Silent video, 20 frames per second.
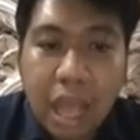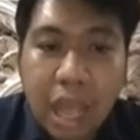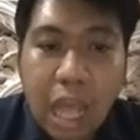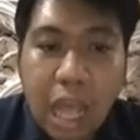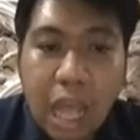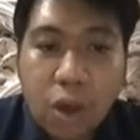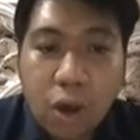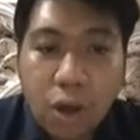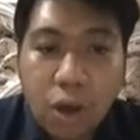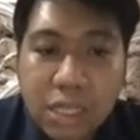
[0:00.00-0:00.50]

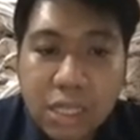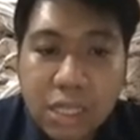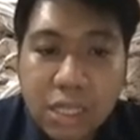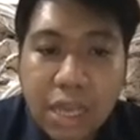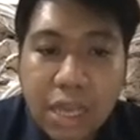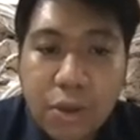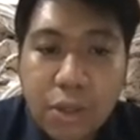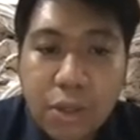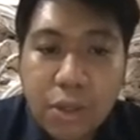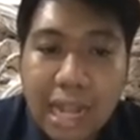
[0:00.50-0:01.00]
COSCA
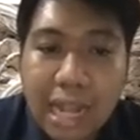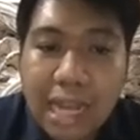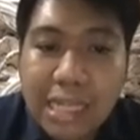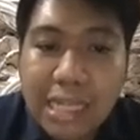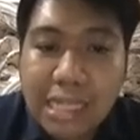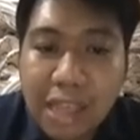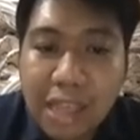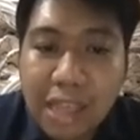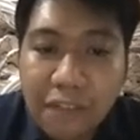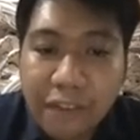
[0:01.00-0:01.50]
utilized
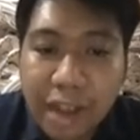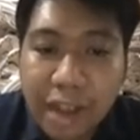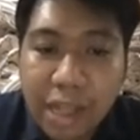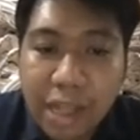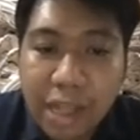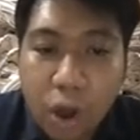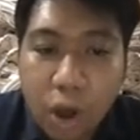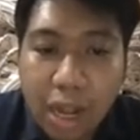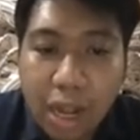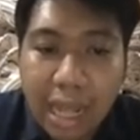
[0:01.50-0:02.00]
different
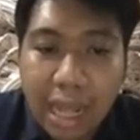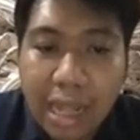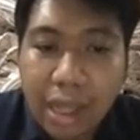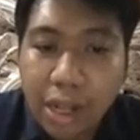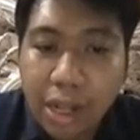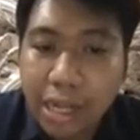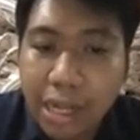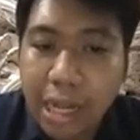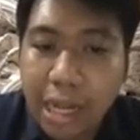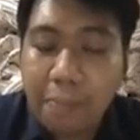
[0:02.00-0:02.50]
online
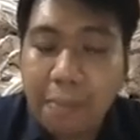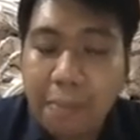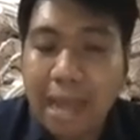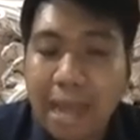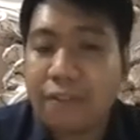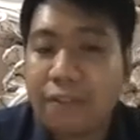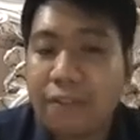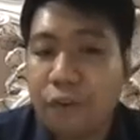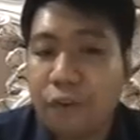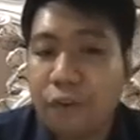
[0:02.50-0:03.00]
learning
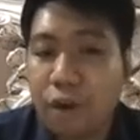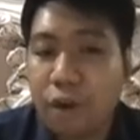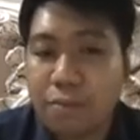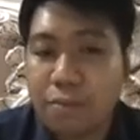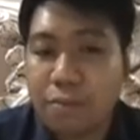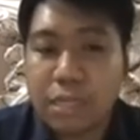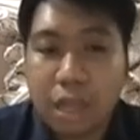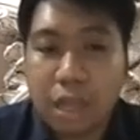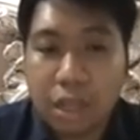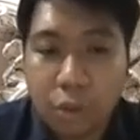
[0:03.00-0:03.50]

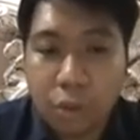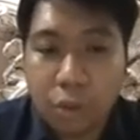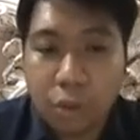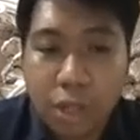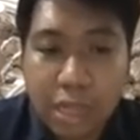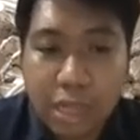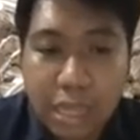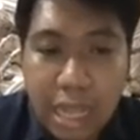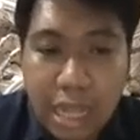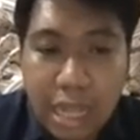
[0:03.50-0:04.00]
platforms to
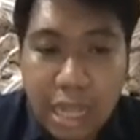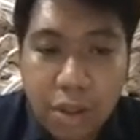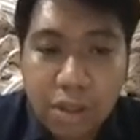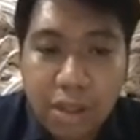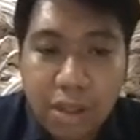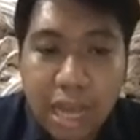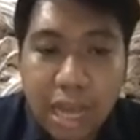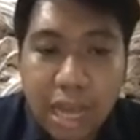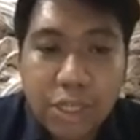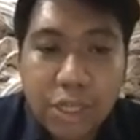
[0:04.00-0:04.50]
continue the
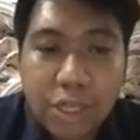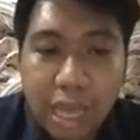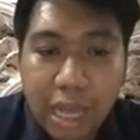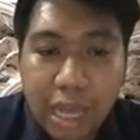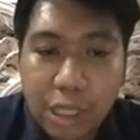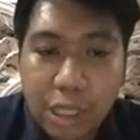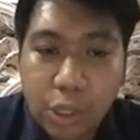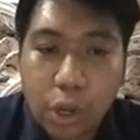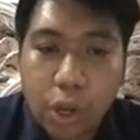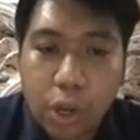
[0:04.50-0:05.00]

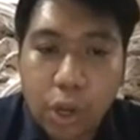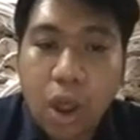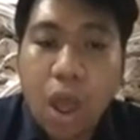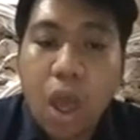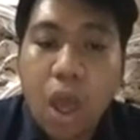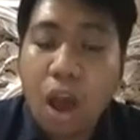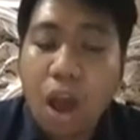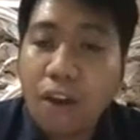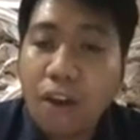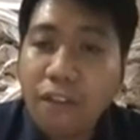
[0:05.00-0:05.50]
education
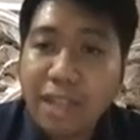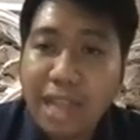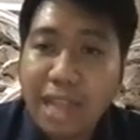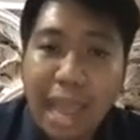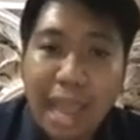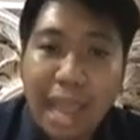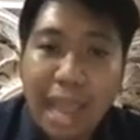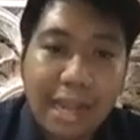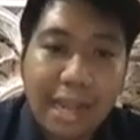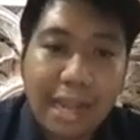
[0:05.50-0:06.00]
of the
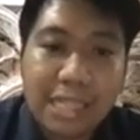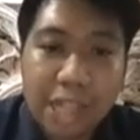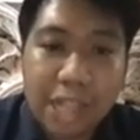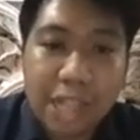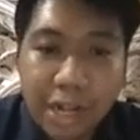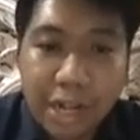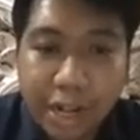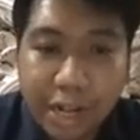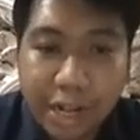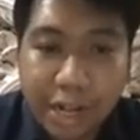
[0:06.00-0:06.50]
ALS
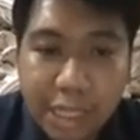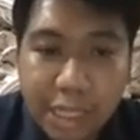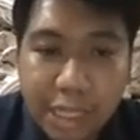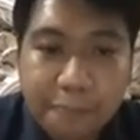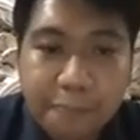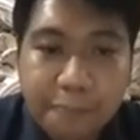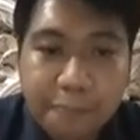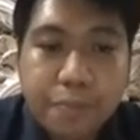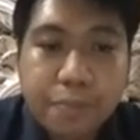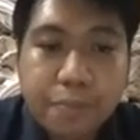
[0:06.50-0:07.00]
learners.
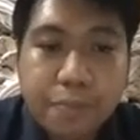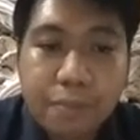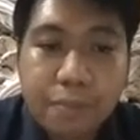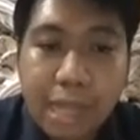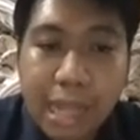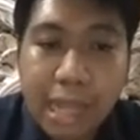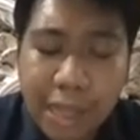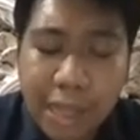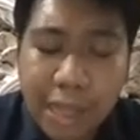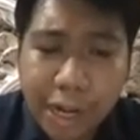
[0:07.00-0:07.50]

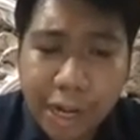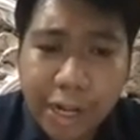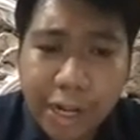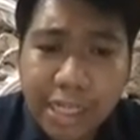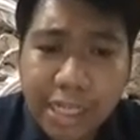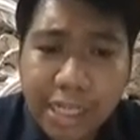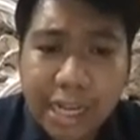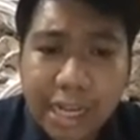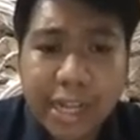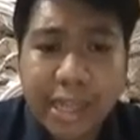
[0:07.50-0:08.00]
Learners
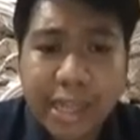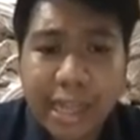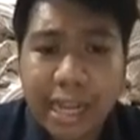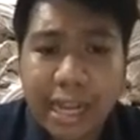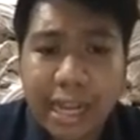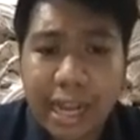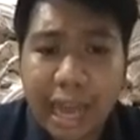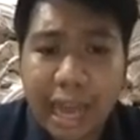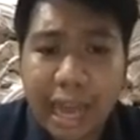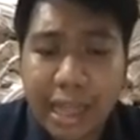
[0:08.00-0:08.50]

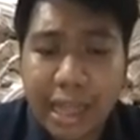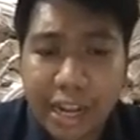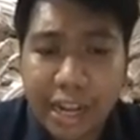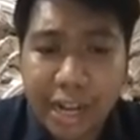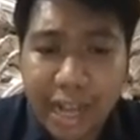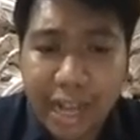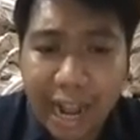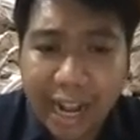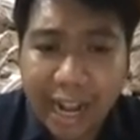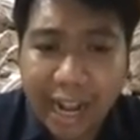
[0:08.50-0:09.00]
and their
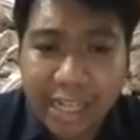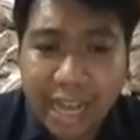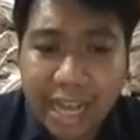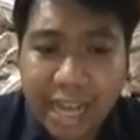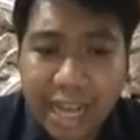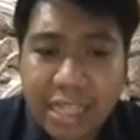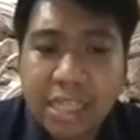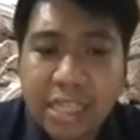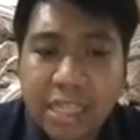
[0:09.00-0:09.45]
guardians